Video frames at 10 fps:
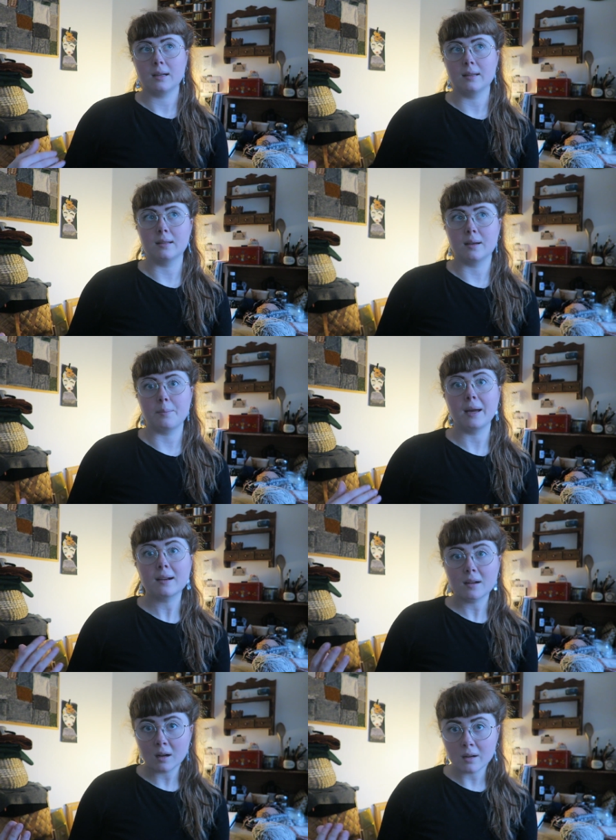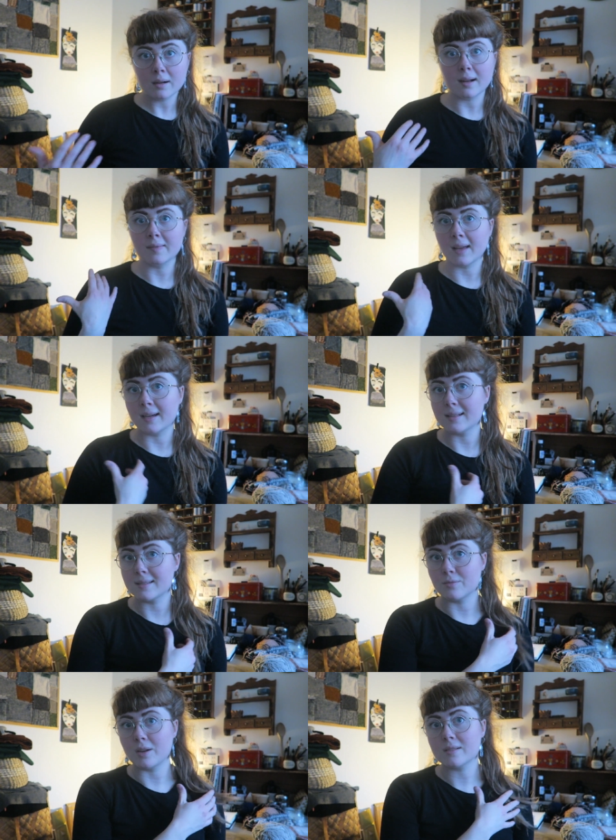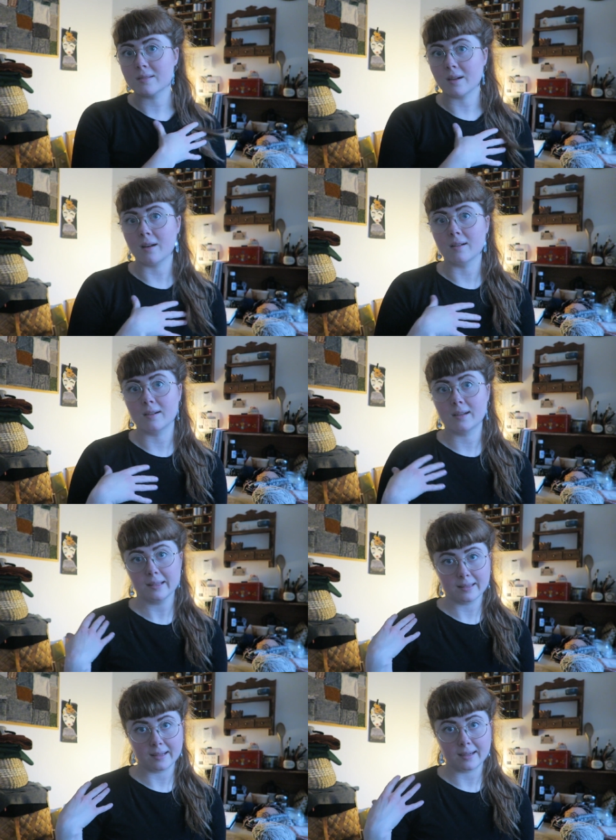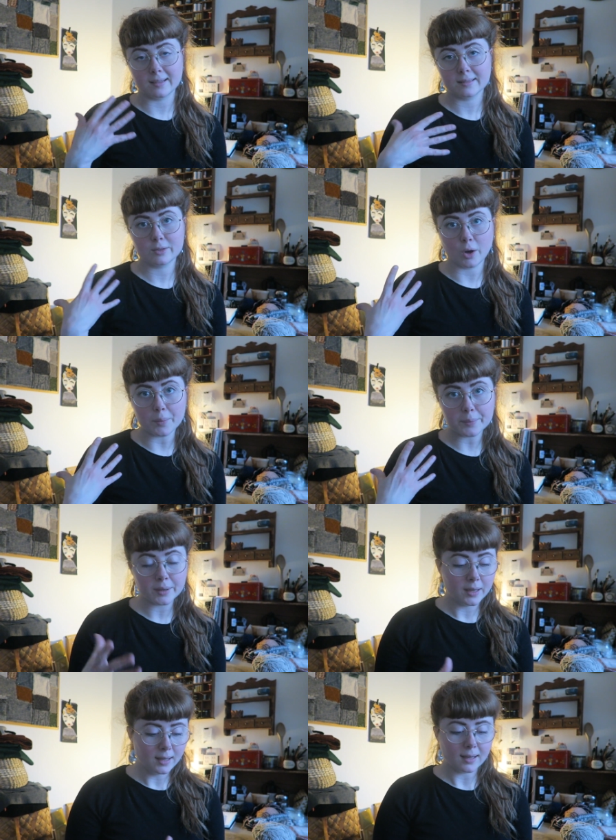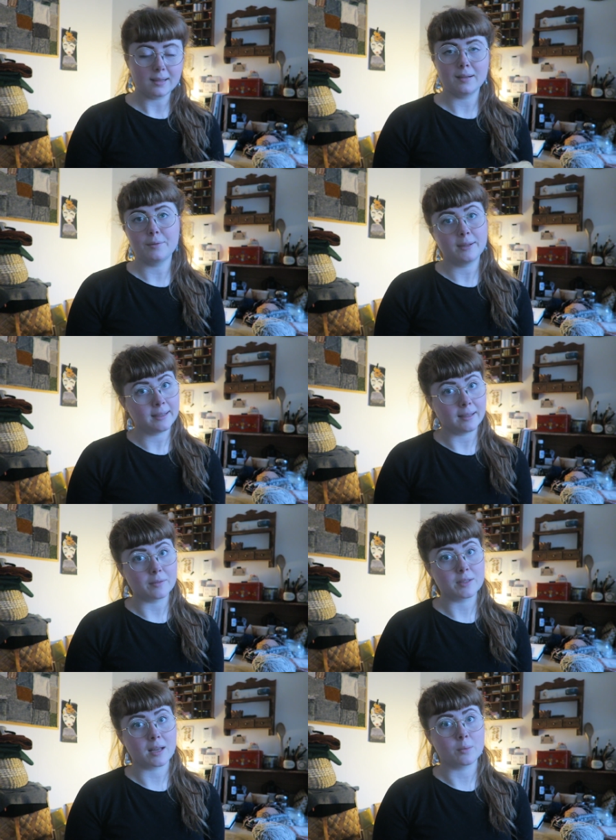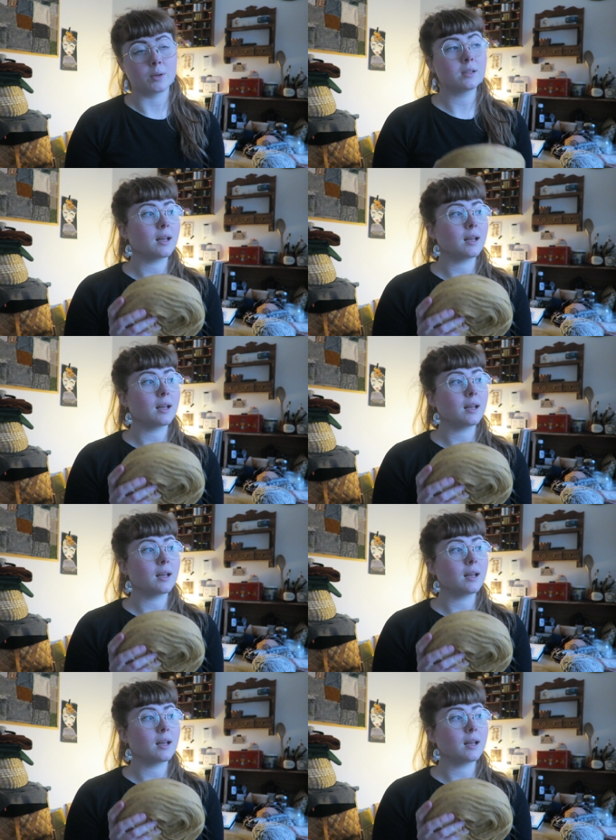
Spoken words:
in the main color, and then it's rust colored in the top, and he really loves that one.